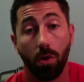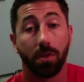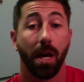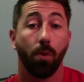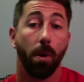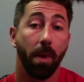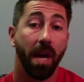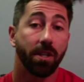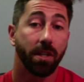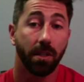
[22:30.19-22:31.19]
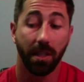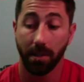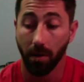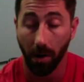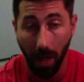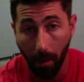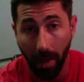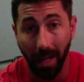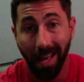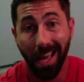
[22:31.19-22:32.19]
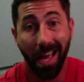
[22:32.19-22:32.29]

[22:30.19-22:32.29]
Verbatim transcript: so that way patients can start coming